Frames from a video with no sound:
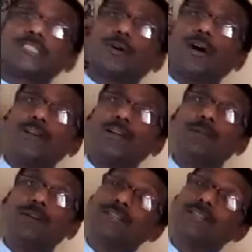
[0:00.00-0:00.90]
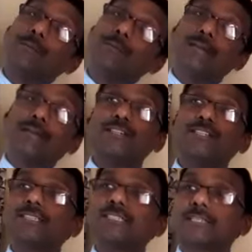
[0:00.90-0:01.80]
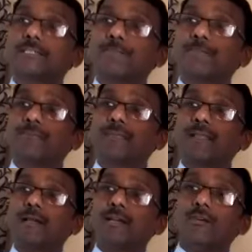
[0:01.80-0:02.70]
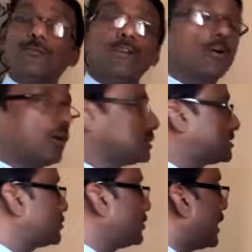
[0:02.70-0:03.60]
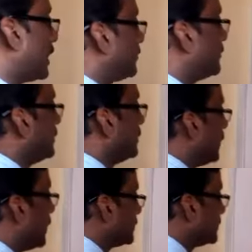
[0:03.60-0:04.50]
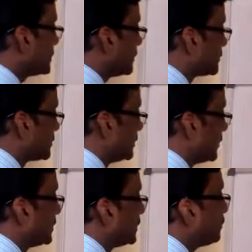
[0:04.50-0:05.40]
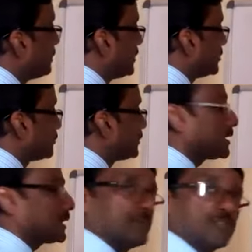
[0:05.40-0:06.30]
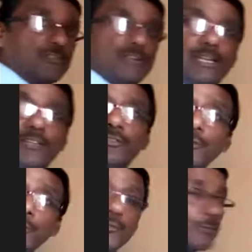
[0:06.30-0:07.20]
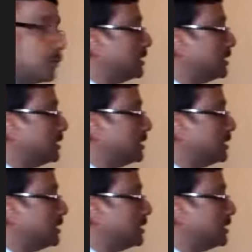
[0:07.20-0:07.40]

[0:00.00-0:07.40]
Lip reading: available with communication setup. We also have other substance, other place where chemistry is useful,